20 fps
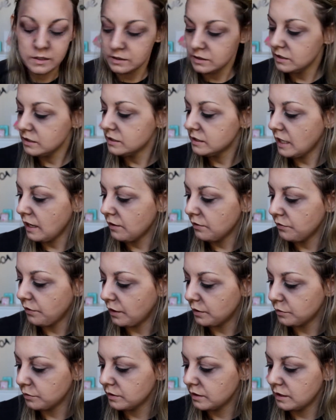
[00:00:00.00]
Just have
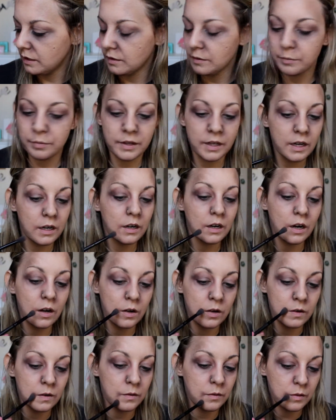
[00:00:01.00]
fun with it, play
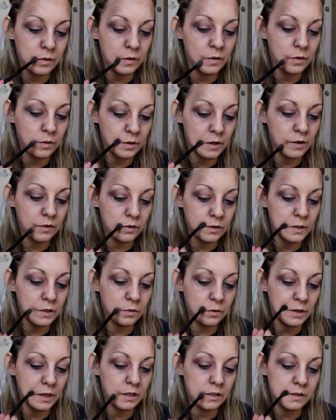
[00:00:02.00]
around wherever you
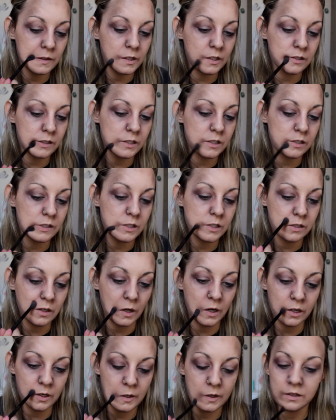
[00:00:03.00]
want this
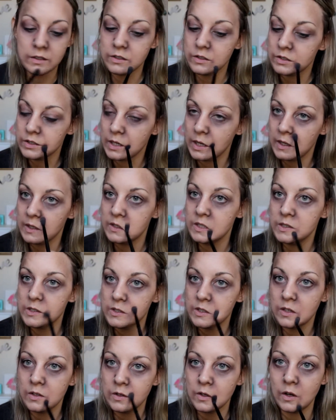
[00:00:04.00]
dark shades
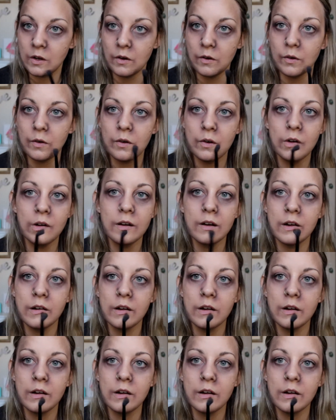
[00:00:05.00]
to go.